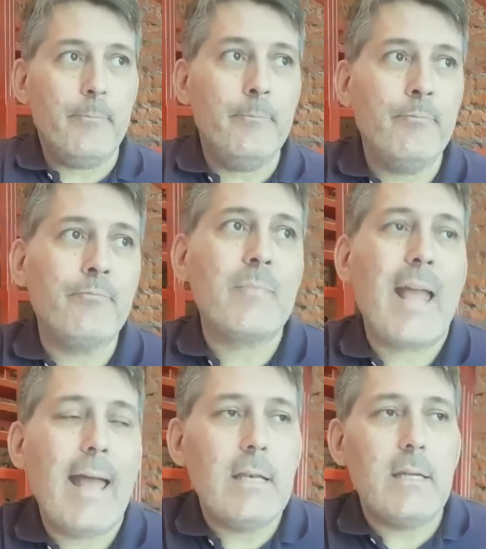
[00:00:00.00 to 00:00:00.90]

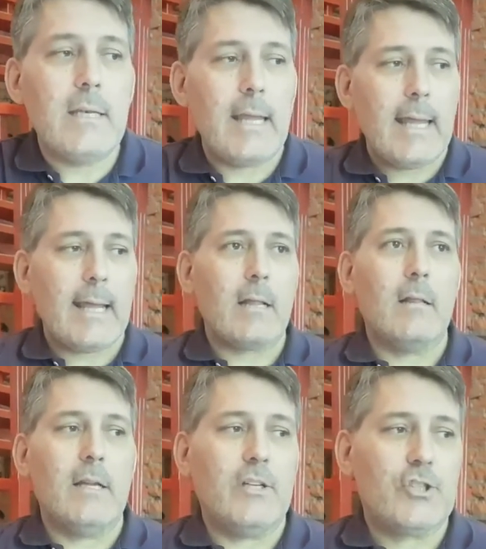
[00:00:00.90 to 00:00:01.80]
And in
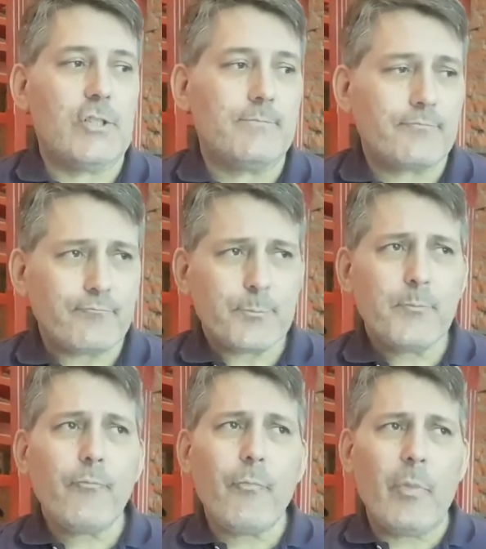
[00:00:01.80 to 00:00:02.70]
English,
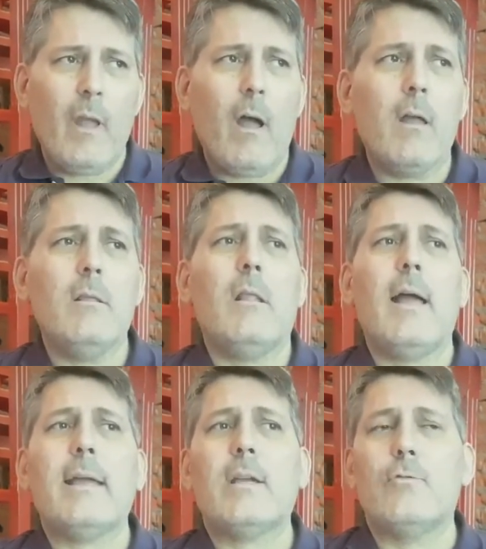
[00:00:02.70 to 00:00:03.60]

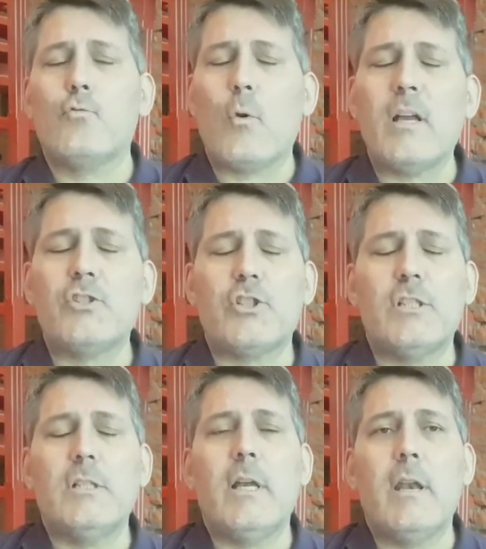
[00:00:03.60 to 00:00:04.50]
unlike in
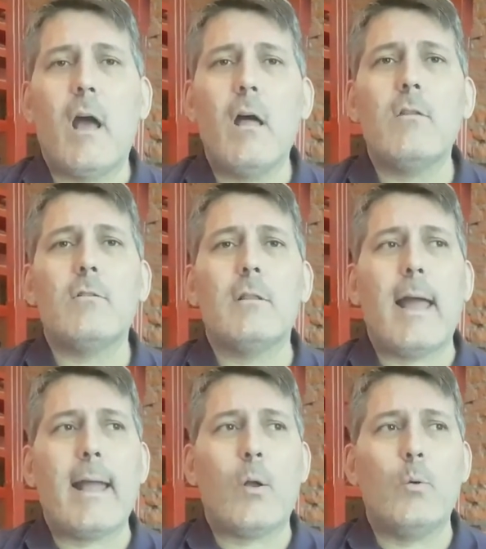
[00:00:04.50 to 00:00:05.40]
Russian and other
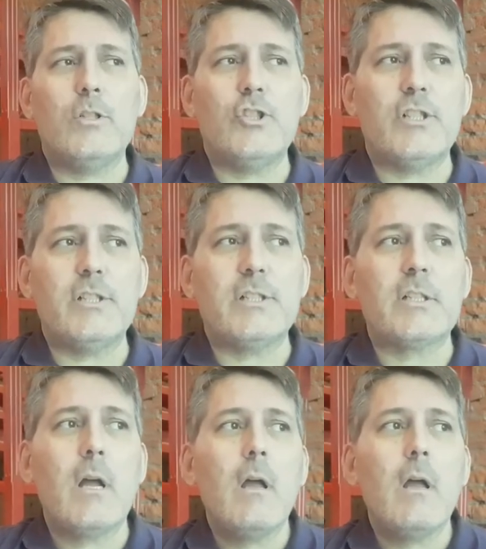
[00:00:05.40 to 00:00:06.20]
languages,